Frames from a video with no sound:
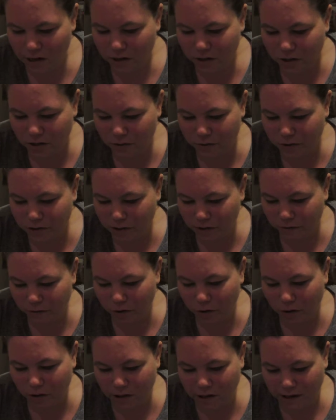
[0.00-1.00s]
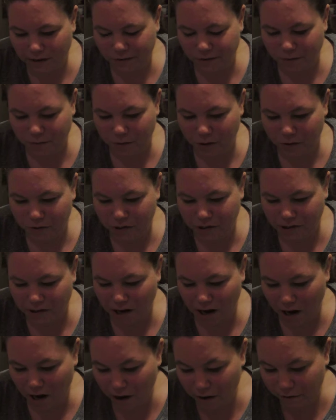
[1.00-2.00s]
So Silverhold has some new
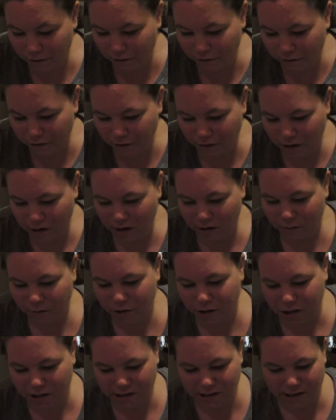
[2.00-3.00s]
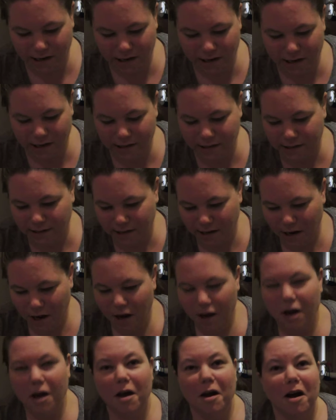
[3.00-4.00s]
stuff, which is nice.
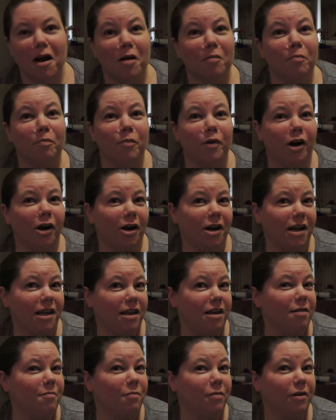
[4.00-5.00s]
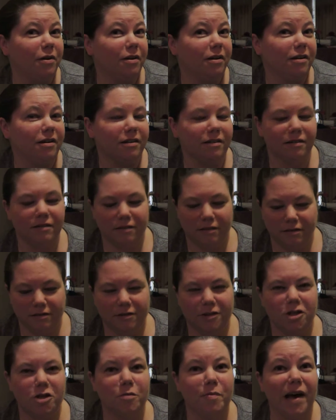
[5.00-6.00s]
A barkeep.
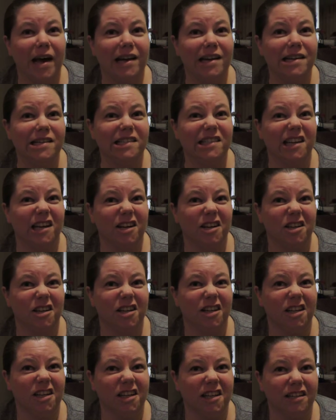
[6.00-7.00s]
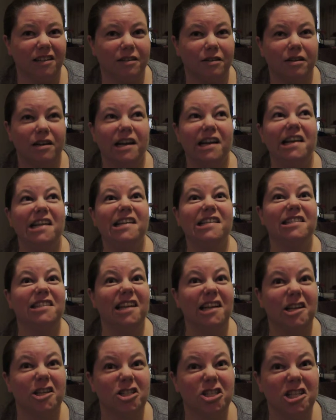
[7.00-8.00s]
Too bad he's not good looking, and he's
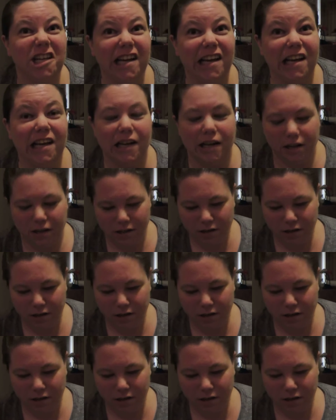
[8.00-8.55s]
not a she.